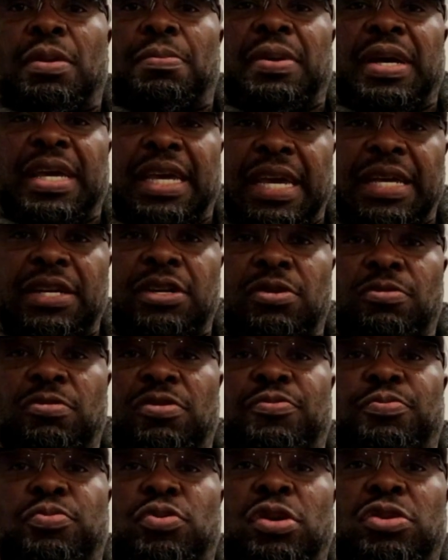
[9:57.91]
but he ended up
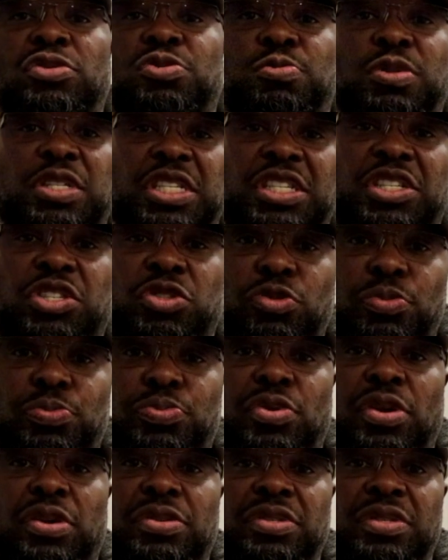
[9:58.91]
with bronze, which is still
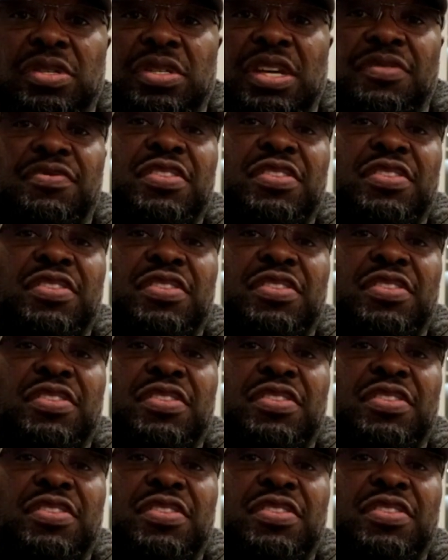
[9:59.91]
bronze.